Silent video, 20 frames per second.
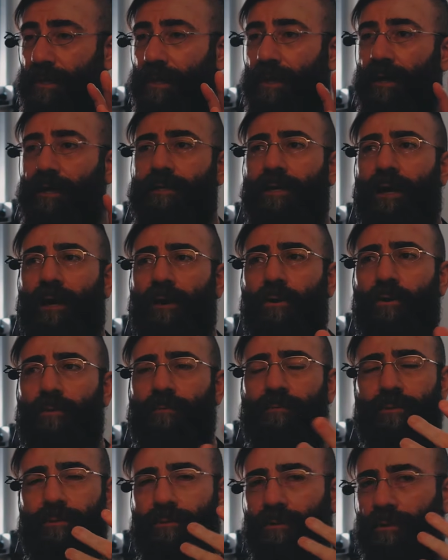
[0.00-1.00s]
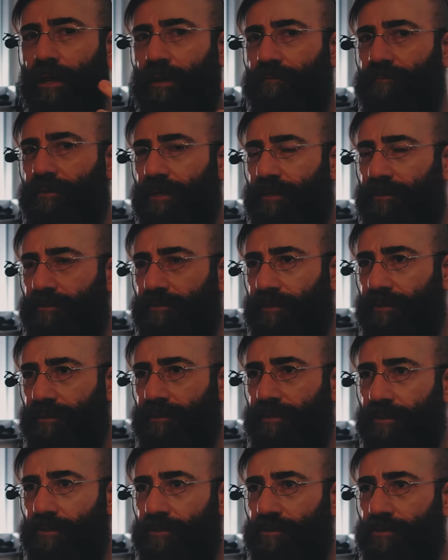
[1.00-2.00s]
and I hope you don't have
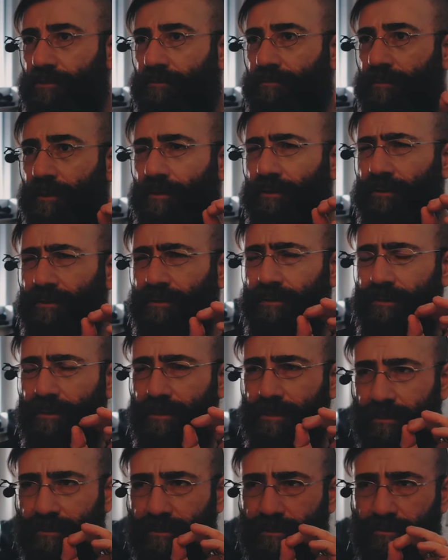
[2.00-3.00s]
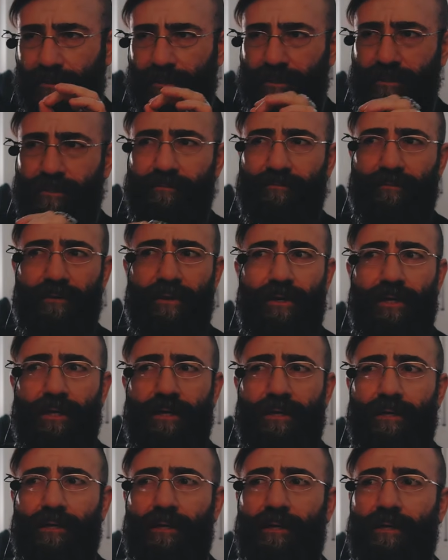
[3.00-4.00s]
electricity issues because this screen is
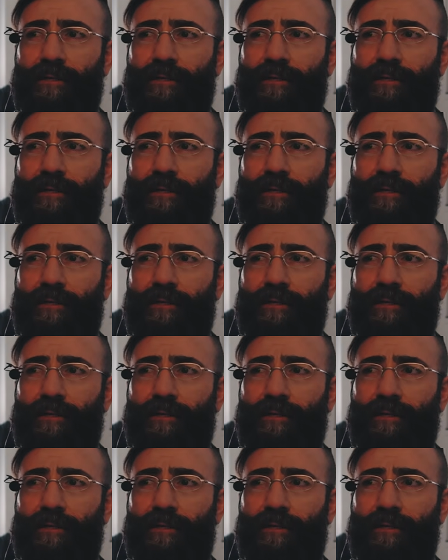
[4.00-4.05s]
very